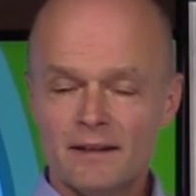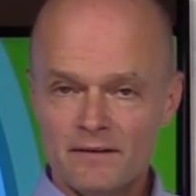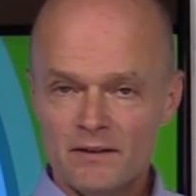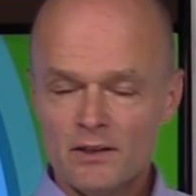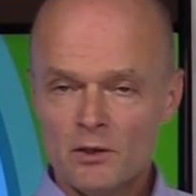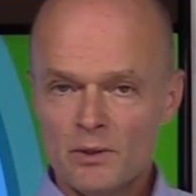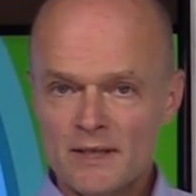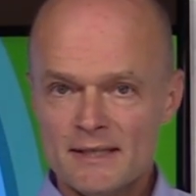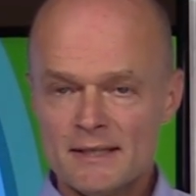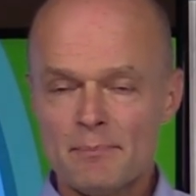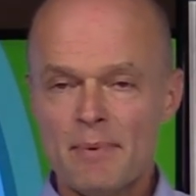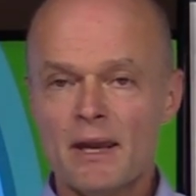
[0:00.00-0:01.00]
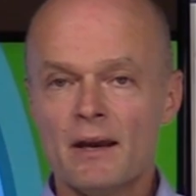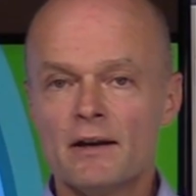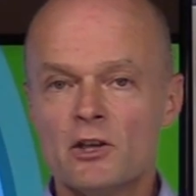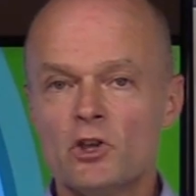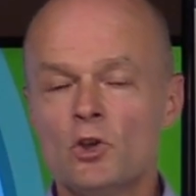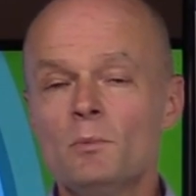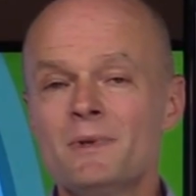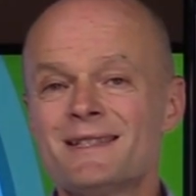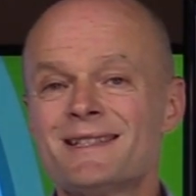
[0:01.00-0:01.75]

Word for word: even though they spare human